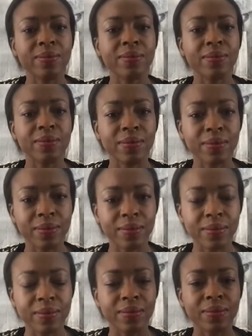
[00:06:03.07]

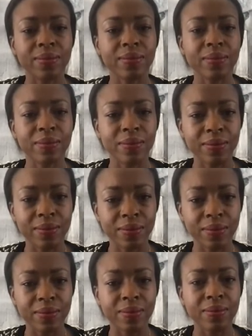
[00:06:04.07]

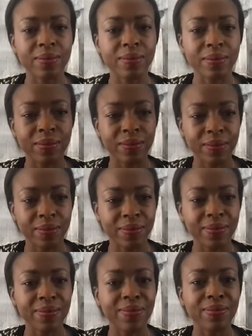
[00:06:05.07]

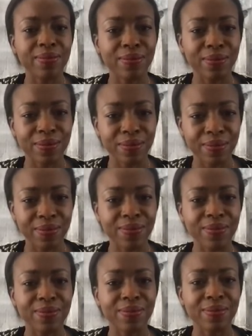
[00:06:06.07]

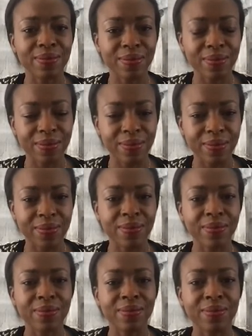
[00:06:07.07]

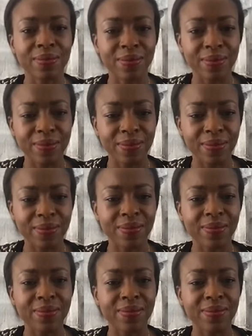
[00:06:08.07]

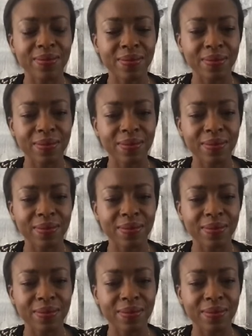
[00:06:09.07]
(not speaking)